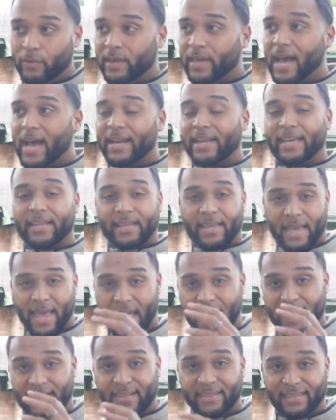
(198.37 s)
We got it
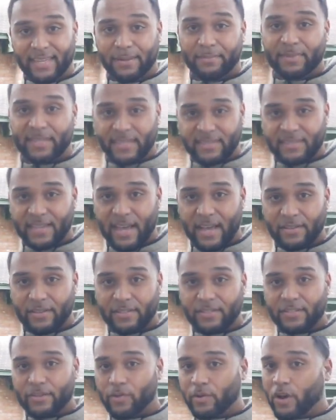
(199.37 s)
at a deep
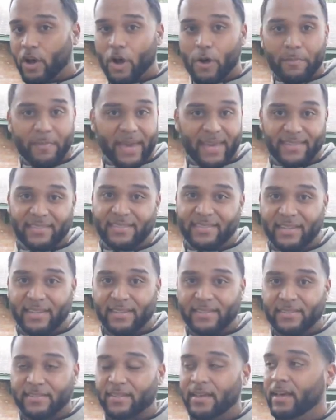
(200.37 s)
discount, so it all makes
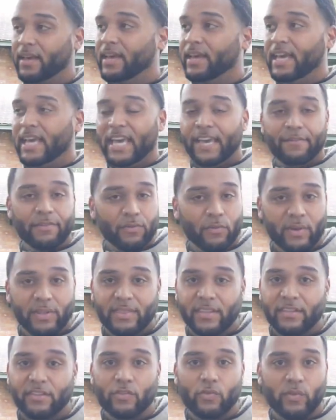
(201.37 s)
sense, even
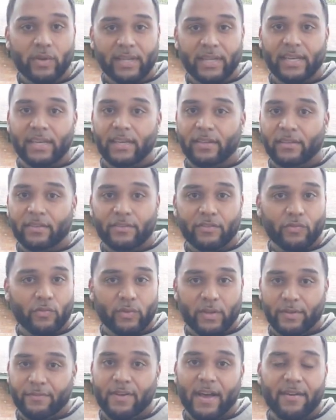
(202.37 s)
with the twenty,
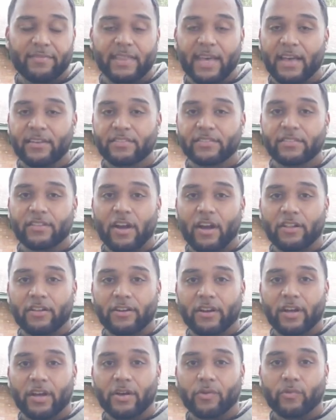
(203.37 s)
twenty-five thousand
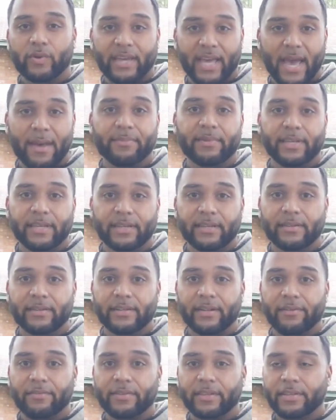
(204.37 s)
dollar uh, rehab needed
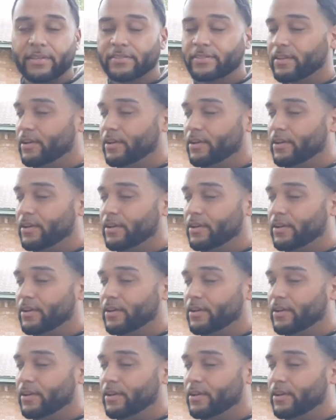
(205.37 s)
and everything.